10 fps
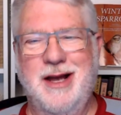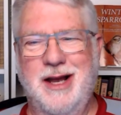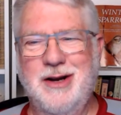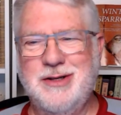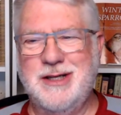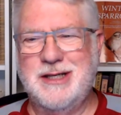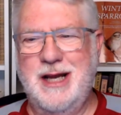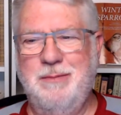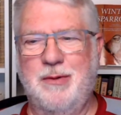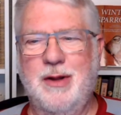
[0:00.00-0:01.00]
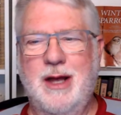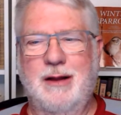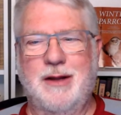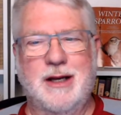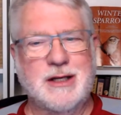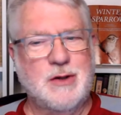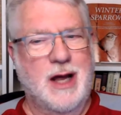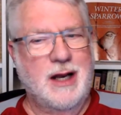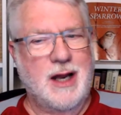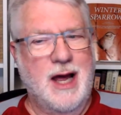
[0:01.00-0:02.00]
Here's an example that is
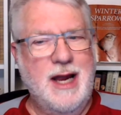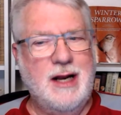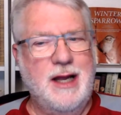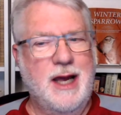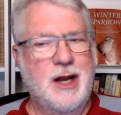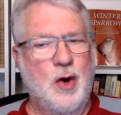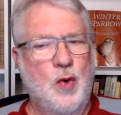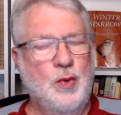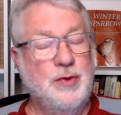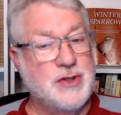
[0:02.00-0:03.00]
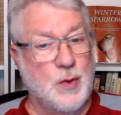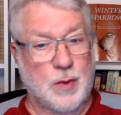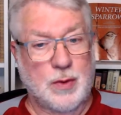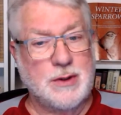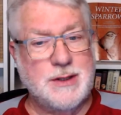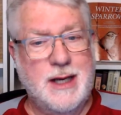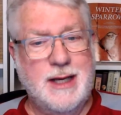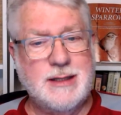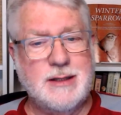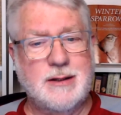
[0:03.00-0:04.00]
likely an old squirrel's
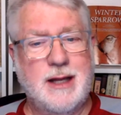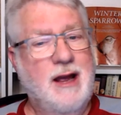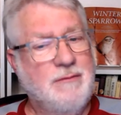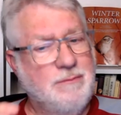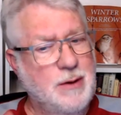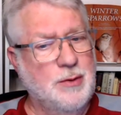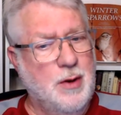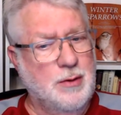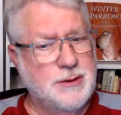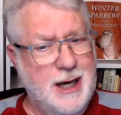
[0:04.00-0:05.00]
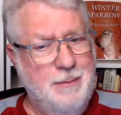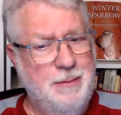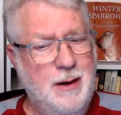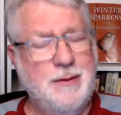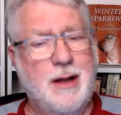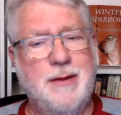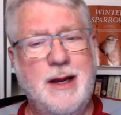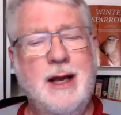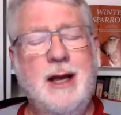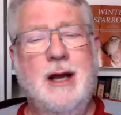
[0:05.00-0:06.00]
nest they have built on top of. Now
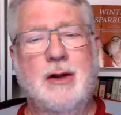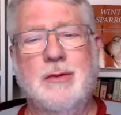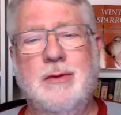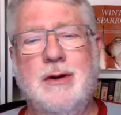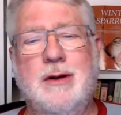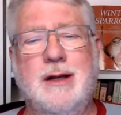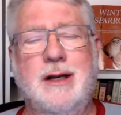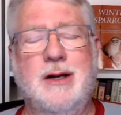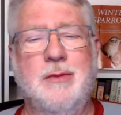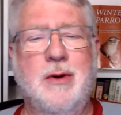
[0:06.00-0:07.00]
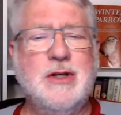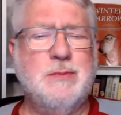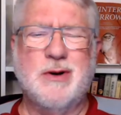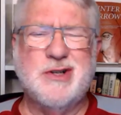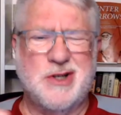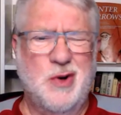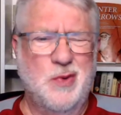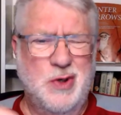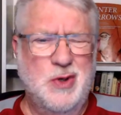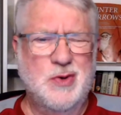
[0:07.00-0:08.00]
most birds
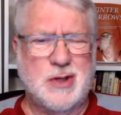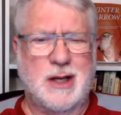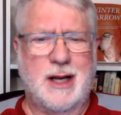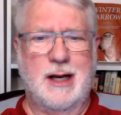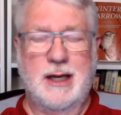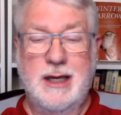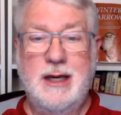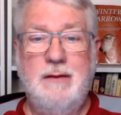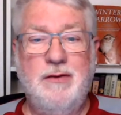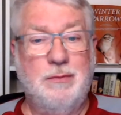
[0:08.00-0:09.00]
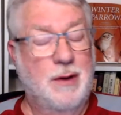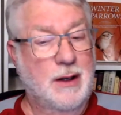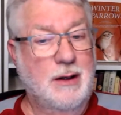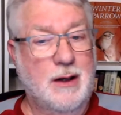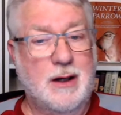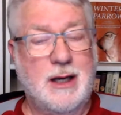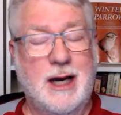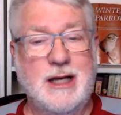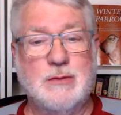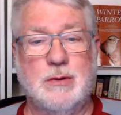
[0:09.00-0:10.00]
don't use a lot of leaves, but
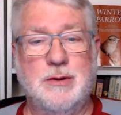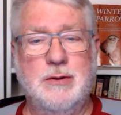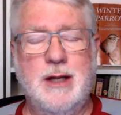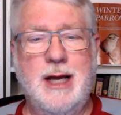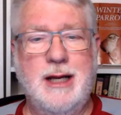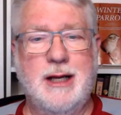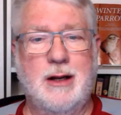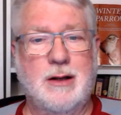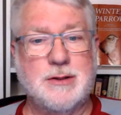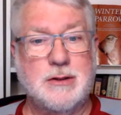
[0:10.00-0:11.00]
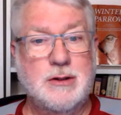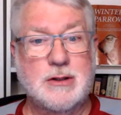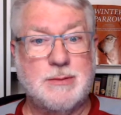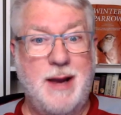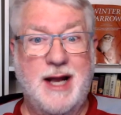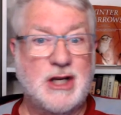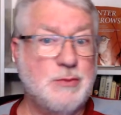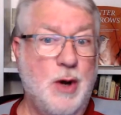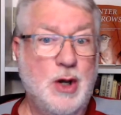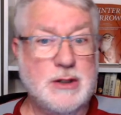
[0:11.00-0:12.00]
kites will do that, and they also use Spanish
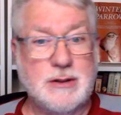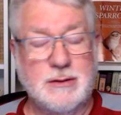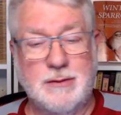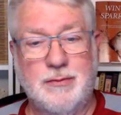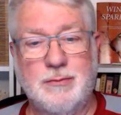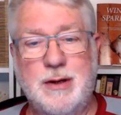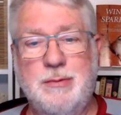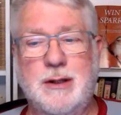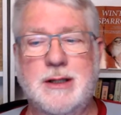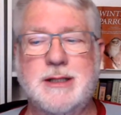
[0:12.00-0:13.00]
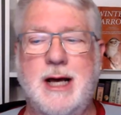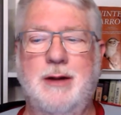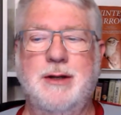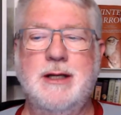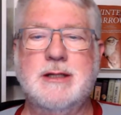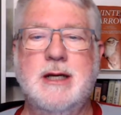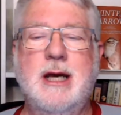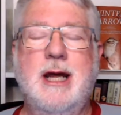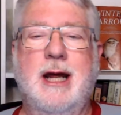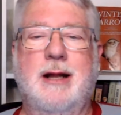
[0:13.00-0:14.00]
moss for people in the southeast
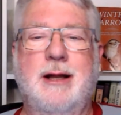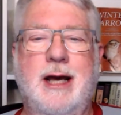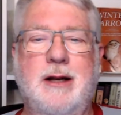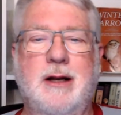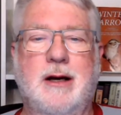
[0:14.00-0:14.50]
and that